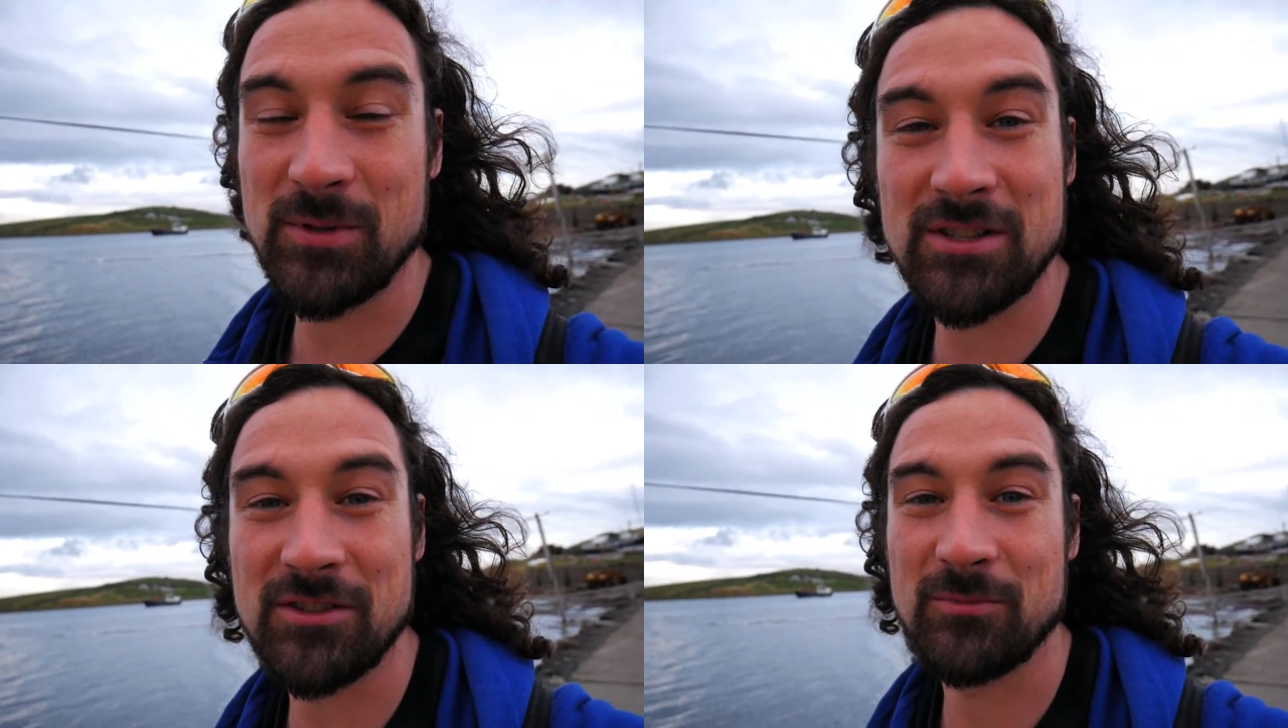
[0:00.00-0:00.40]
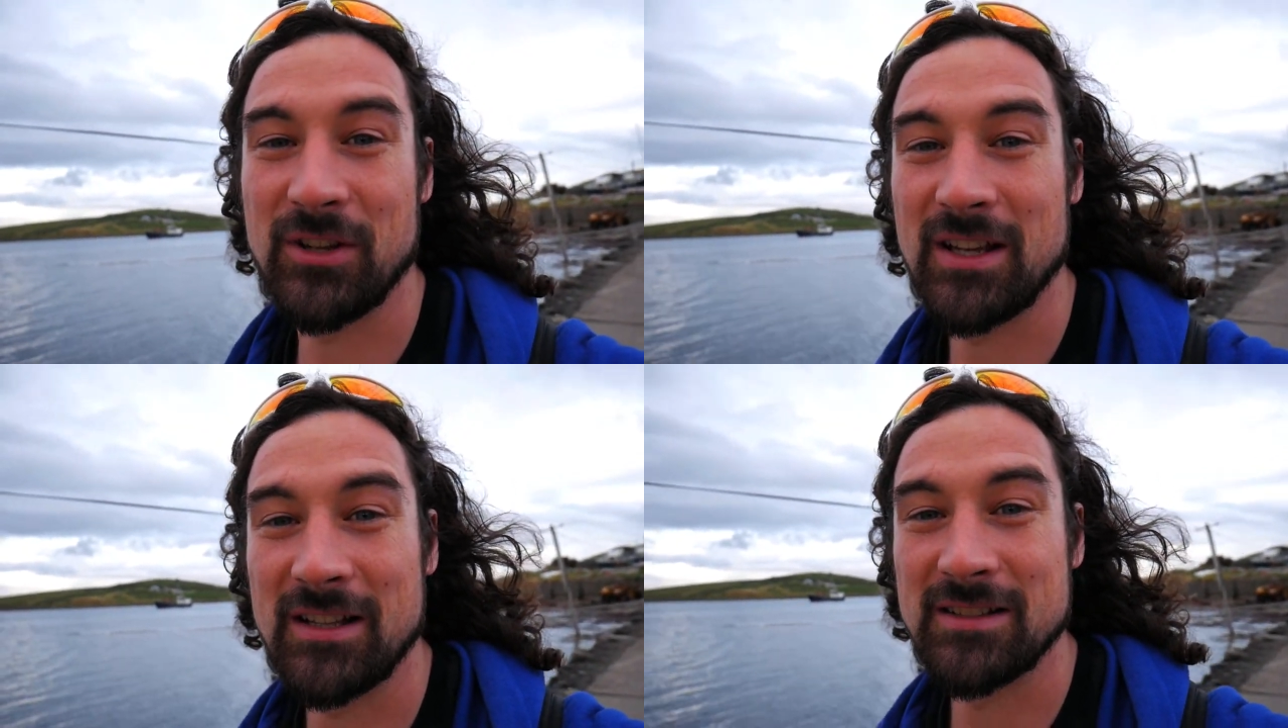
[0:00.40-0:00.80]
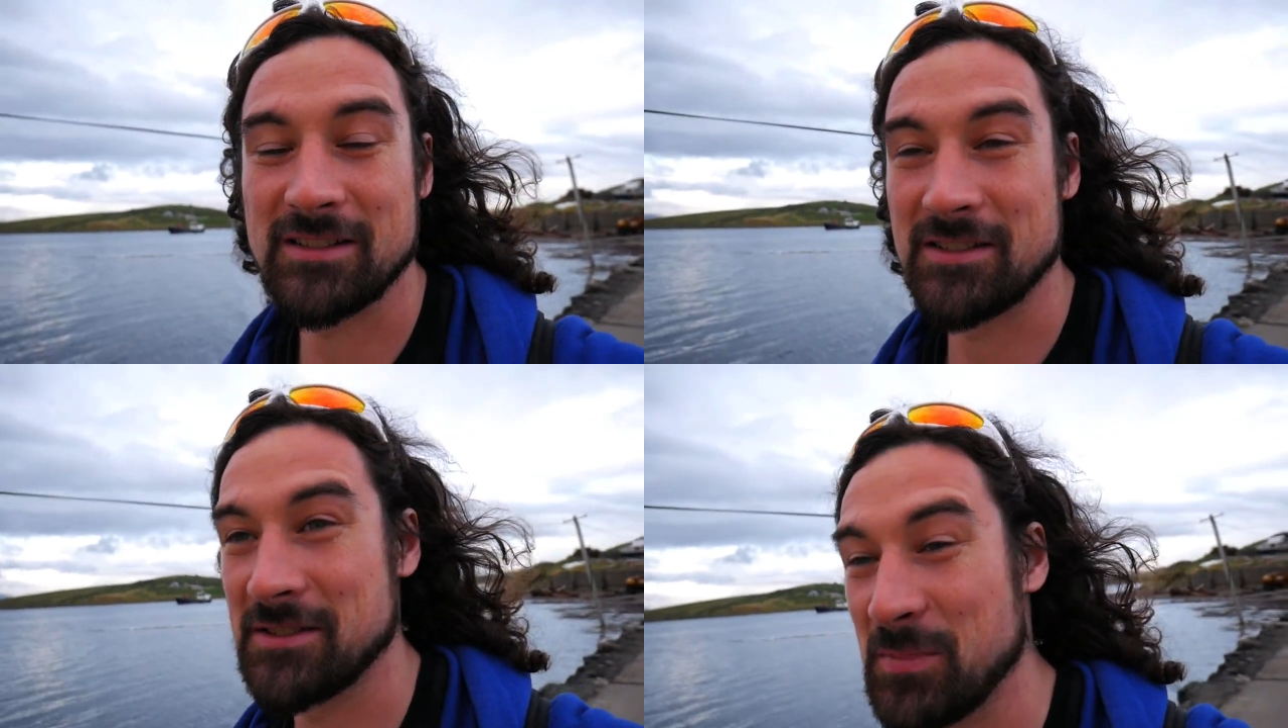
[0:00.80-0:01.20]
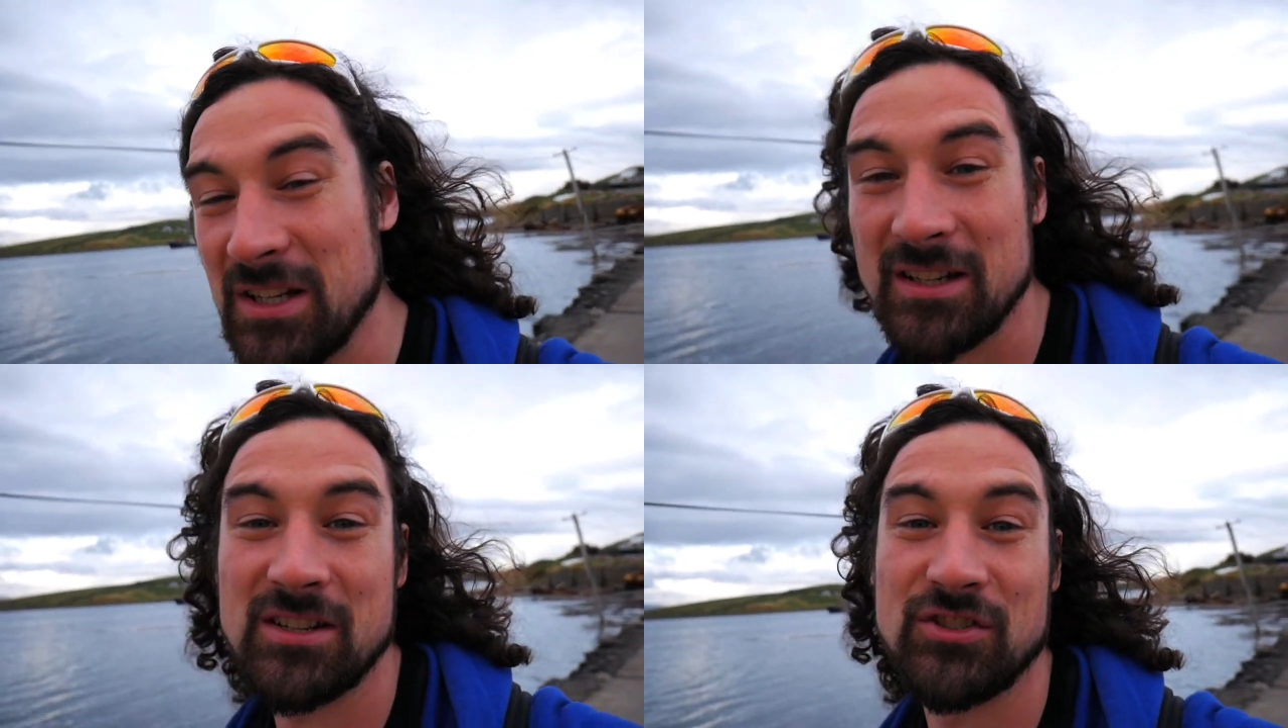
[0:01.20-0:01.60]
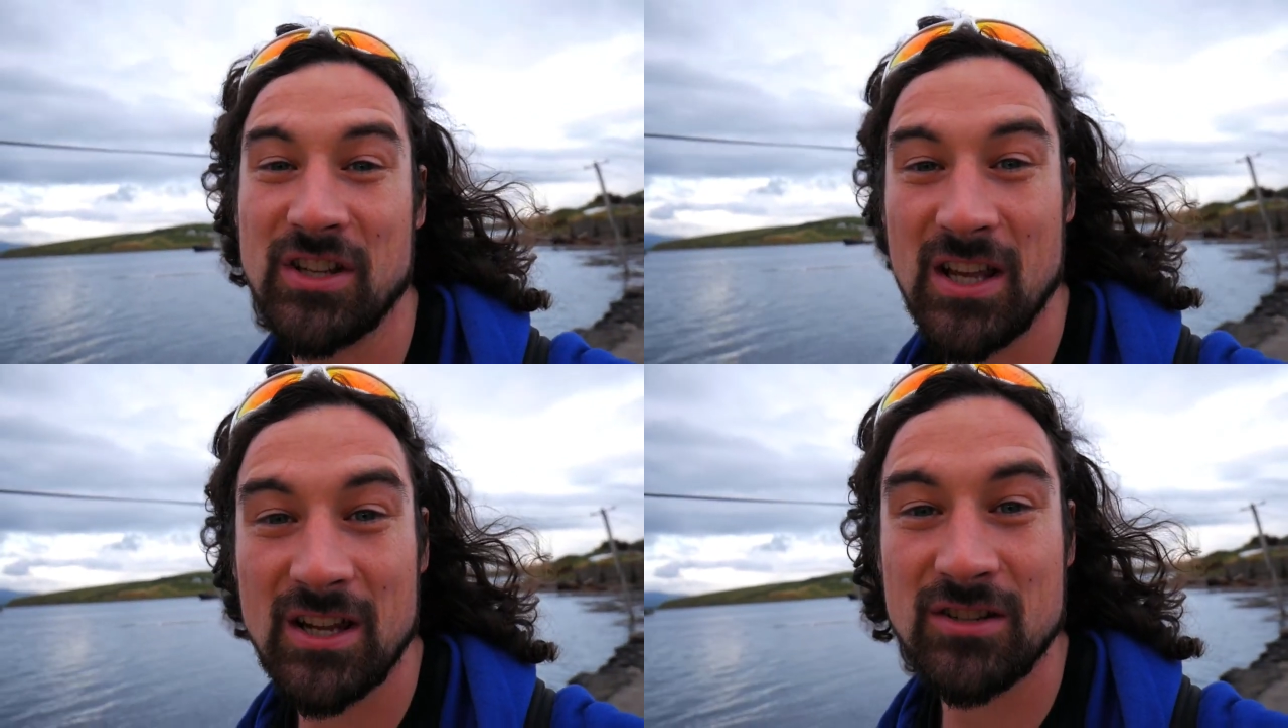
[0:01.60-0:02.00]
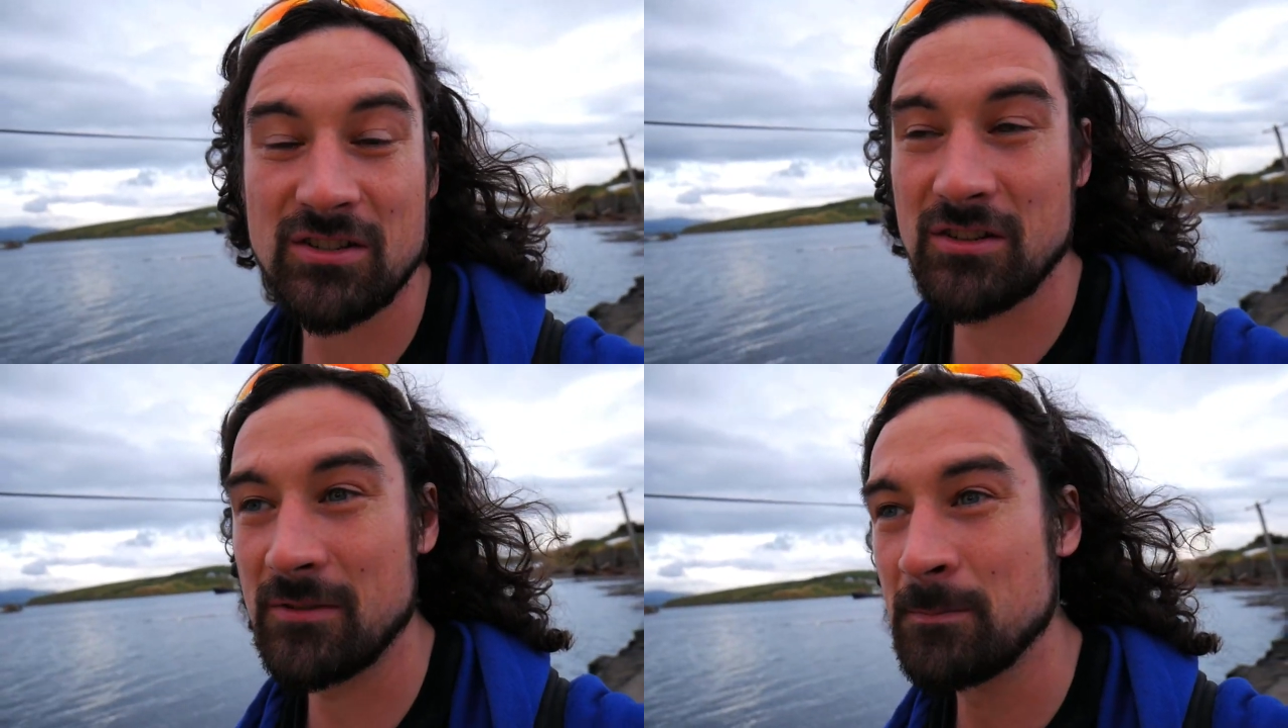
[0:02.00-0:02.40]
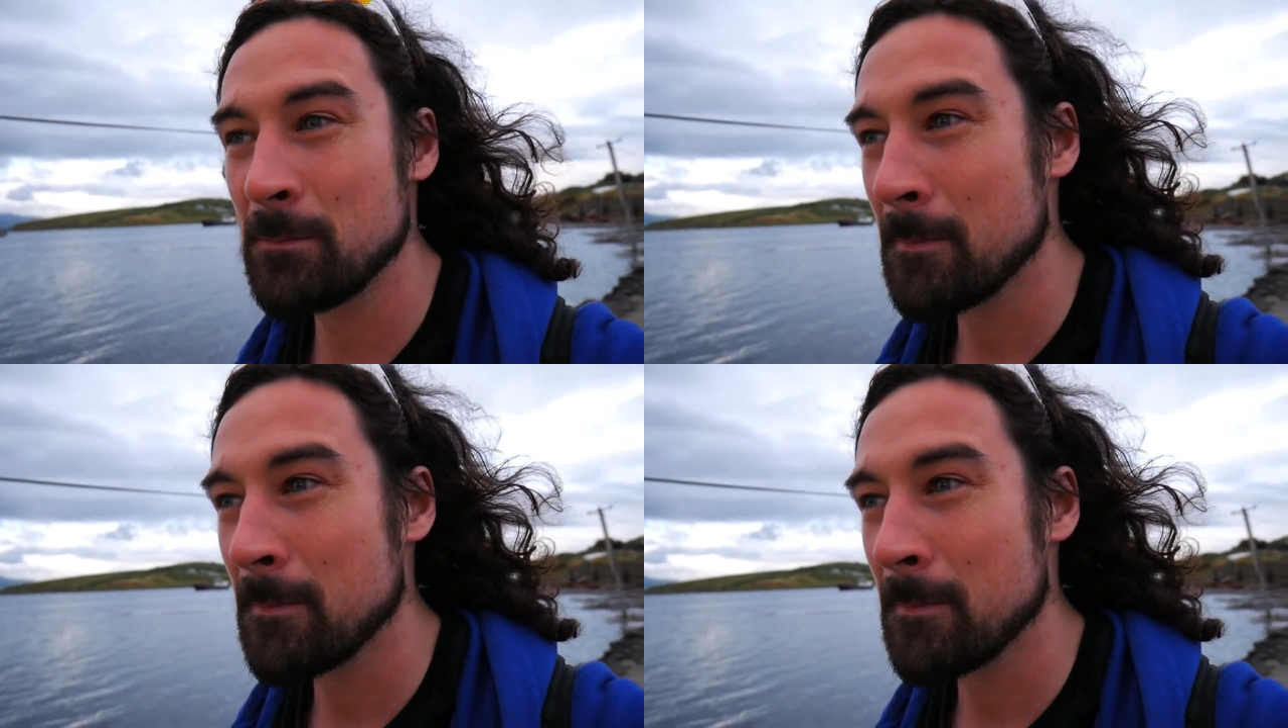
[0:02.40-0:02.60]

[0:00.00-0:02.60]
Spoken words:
been something else. It's been an education.